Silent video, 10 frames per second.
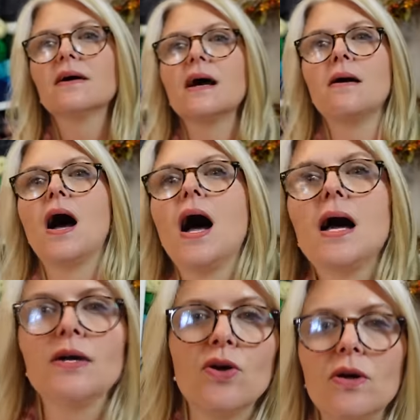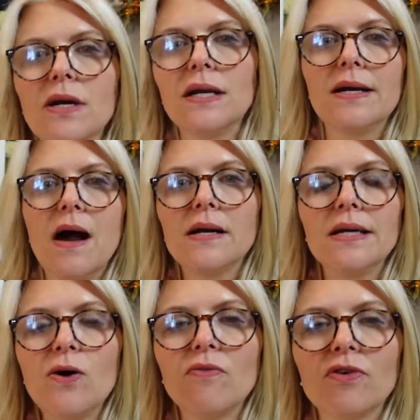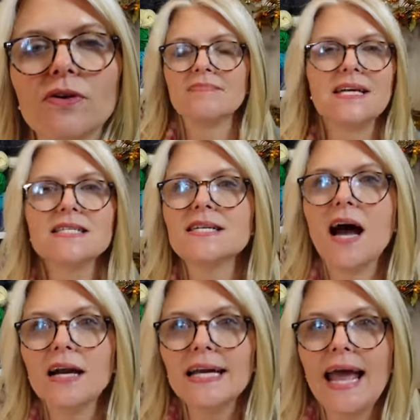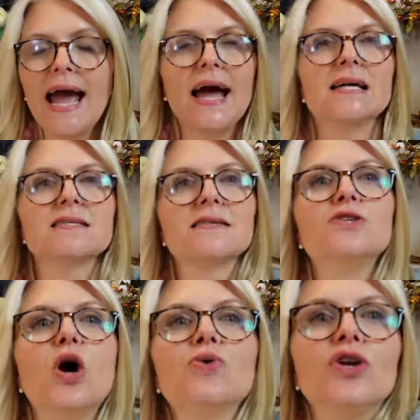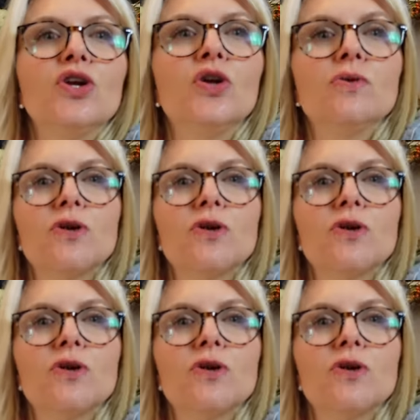Come. Uh uh-uh, uh, you are gonna knock it over. These naughty cats. No, no, no, no,